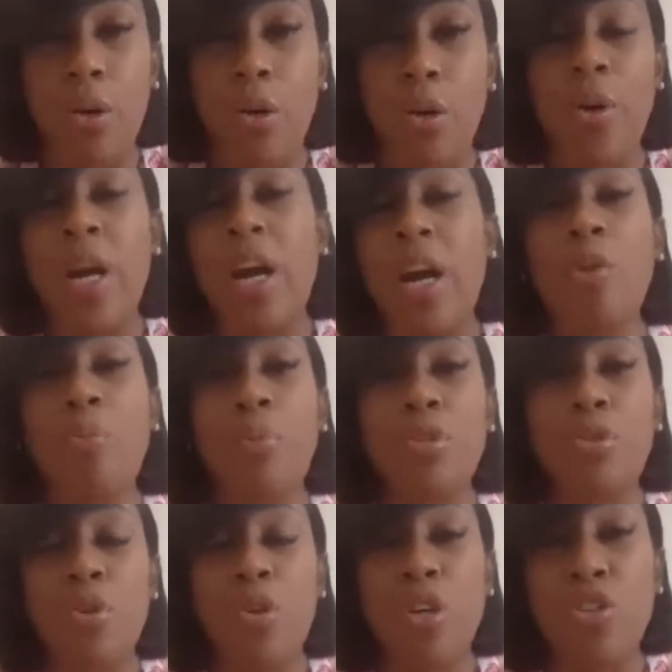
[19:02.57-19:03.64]
No, you have to
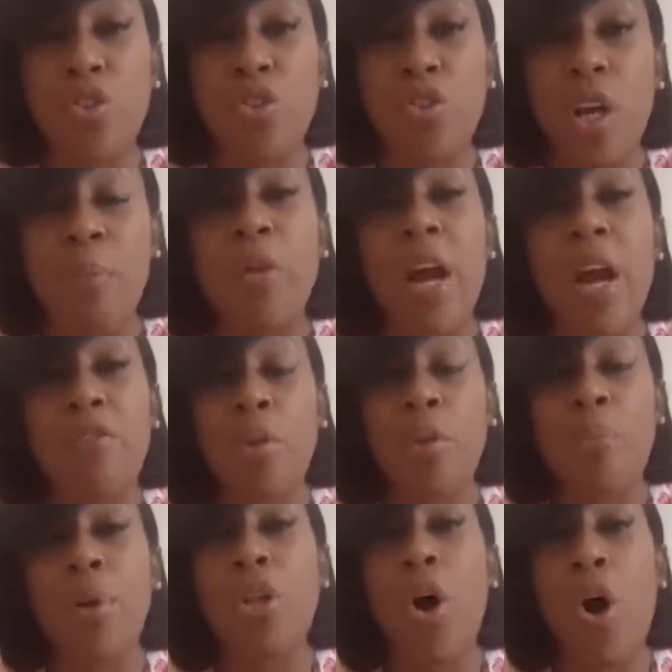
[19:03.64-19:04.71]
pursue your dream and you have to
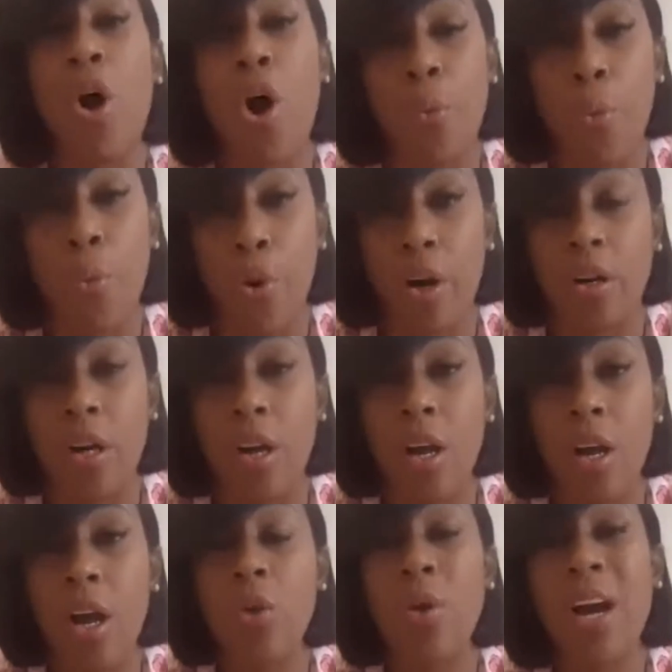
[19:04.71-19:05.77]
put the hard work.
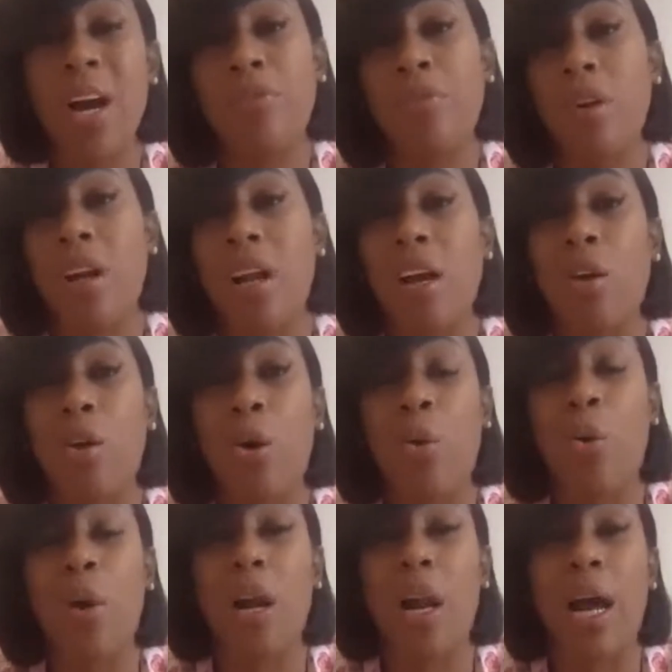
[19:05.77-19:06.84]
You have to let
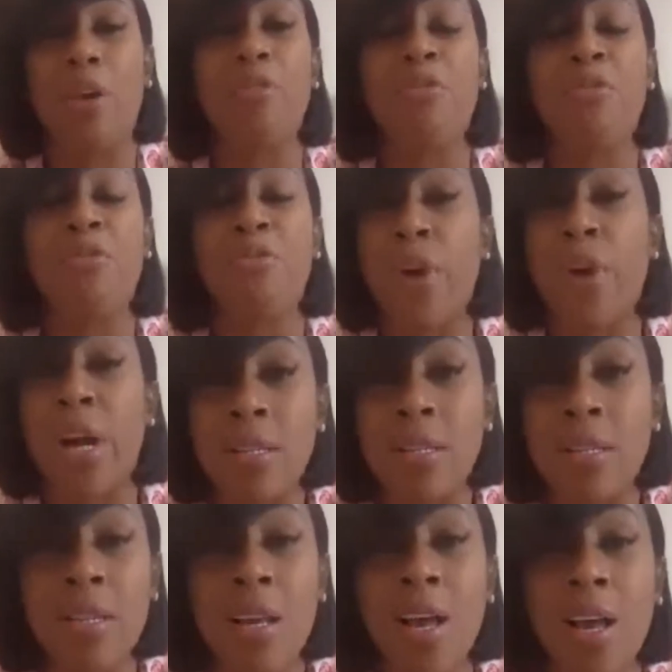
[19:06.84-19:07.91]
go a lot of
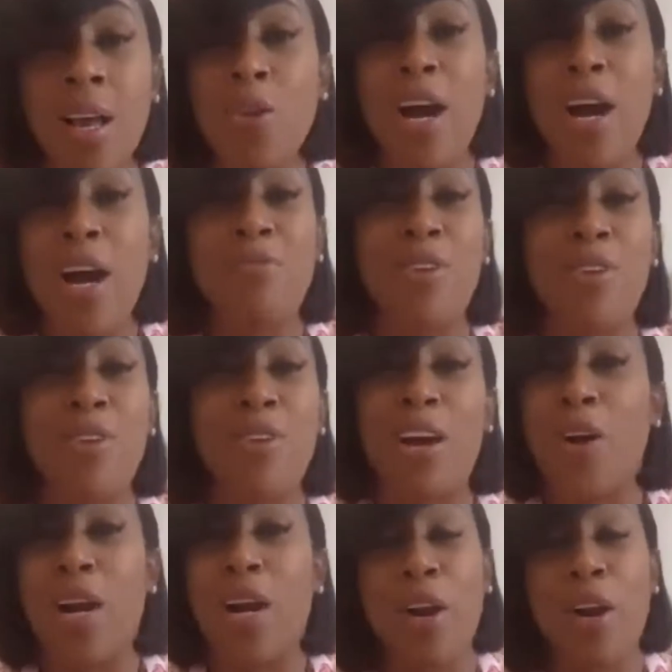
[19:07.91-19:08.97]
friends. You have to let go
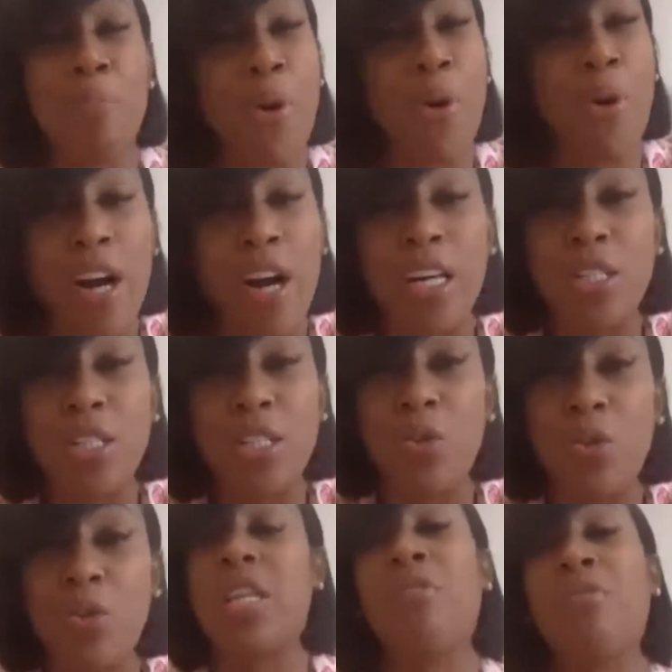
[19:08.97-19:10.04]
a lot of parties. You
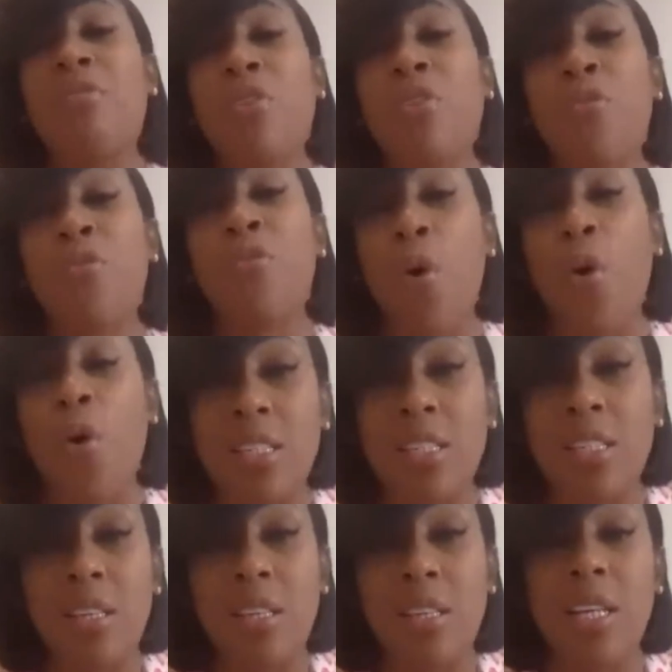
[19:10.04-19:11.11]
just have to focus
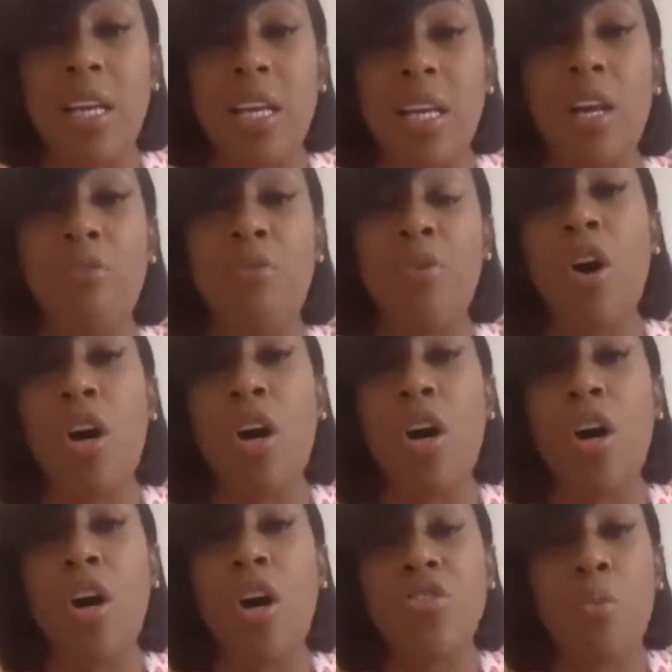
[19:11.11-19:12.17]
on this and give you
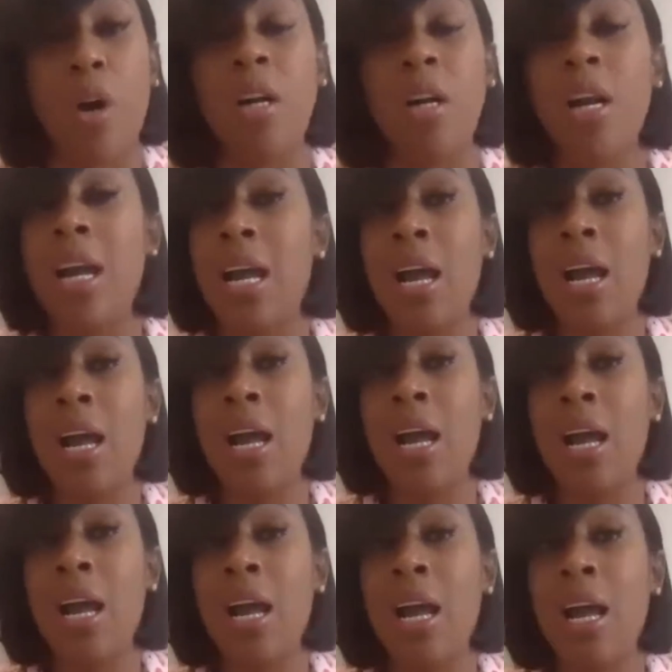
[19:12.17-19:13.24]

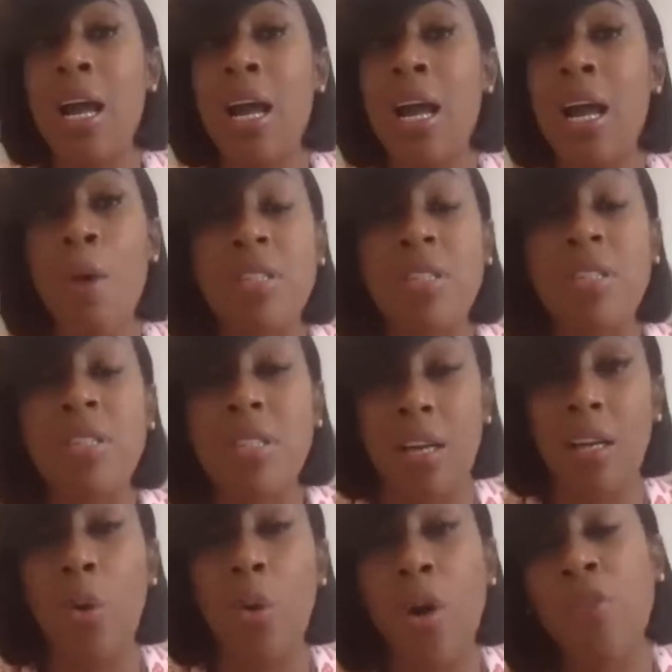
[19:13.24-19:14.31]

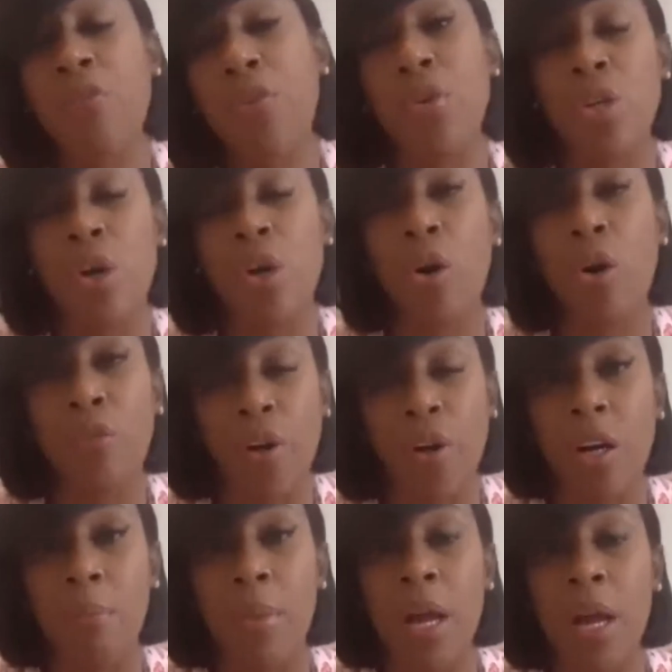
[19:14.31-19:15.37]
101% in order for you
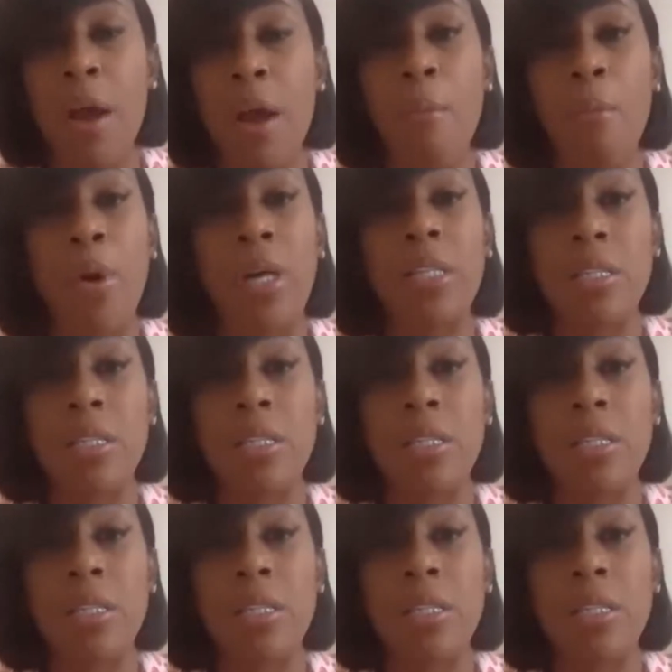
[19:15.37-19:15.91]
to overcome.